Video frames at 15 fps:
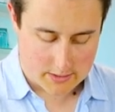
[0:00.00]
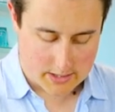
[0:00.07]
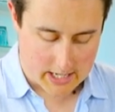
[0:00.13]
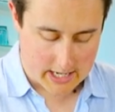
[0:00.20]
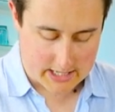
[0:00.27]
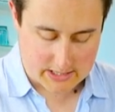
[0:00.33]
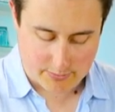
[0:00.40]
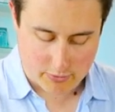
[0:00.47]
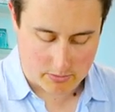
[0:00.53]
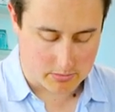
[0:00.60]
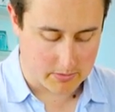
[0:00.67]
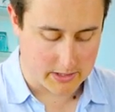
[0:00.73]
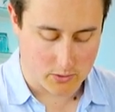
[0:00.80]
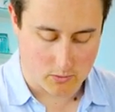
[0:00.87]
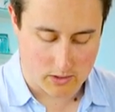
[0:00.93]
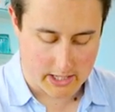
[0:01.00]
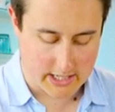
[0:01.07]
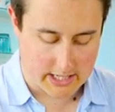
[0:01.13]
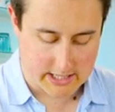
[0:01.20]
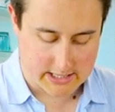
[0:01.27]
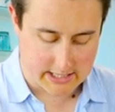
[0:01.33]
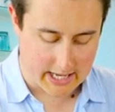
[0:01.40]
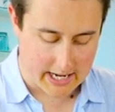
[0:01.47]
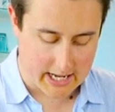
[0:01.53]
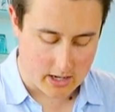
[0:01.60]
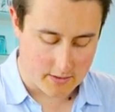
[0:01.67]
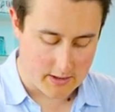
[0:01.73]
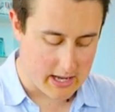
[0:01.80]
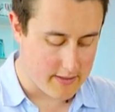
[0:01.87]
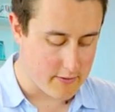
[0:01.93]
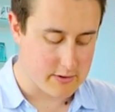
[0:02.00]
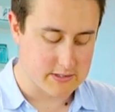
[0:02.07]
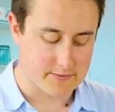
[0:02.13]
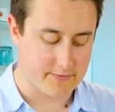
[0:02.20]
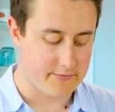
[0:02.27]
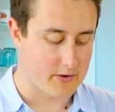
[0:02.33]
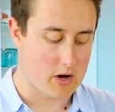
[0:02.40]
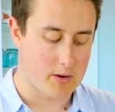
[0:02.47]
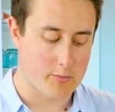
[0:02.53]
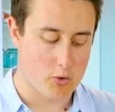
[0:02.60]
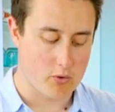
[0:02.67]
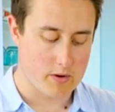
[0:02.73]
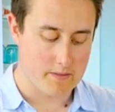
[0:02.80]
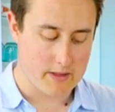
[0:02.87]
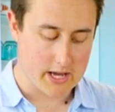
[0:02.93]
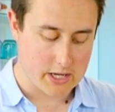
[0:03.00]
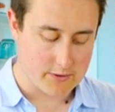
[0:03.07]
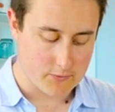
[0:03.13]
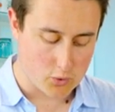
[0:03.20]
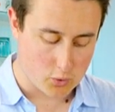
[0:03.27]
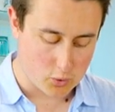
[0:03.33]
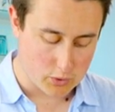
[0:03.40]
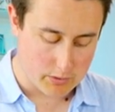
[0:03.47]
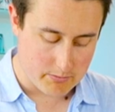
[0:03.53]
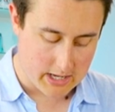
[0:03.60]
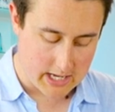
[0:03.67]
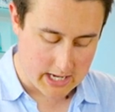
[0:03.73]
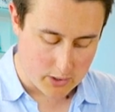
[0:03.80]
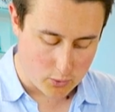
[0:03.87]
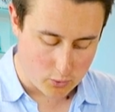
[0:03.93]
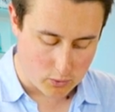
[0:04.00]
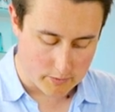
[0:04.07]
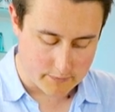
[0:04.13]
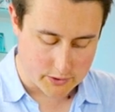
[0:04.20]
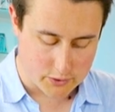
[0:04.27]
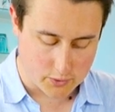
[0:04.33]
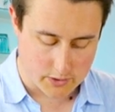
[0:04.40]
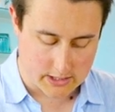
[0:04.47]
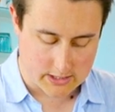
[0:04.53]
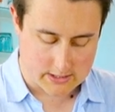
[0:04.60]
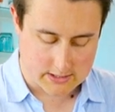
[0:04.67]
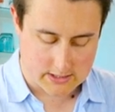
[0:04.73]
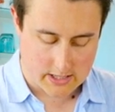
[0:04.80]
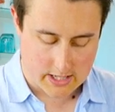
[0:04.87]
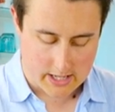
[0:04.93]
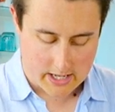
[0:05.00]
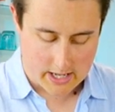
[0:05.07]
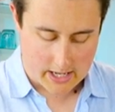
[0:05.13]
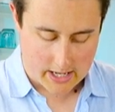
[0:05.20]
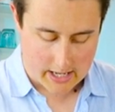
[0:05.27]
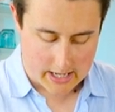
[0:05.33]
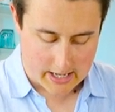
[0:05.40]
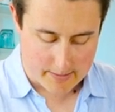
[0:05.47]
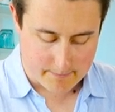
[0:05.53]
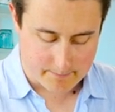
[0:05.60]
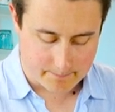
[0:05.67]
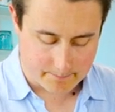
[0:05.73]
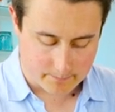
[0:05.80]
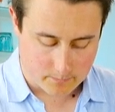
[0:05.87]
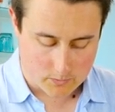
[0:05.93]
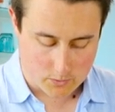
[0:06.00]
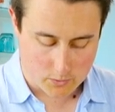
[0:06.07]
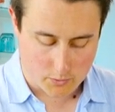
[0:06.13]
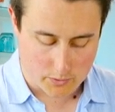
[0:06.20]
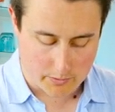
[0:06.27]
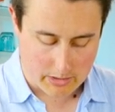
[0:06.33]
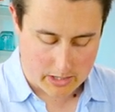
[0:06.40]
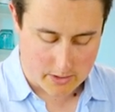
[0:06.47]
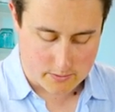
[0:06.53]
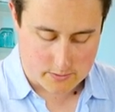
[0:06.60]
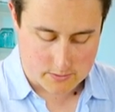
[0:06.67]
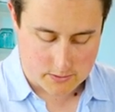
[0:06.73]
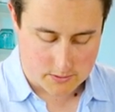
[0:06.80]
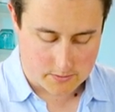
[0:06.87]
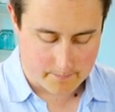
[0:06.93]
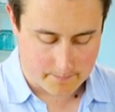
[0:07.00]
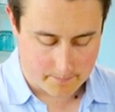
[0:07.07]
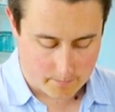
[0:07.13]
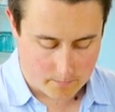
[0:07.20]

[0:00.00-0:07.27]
that is probably all I need to get out of there. There is far more in there. You've got all the meat in all of the joints, um, all the bones,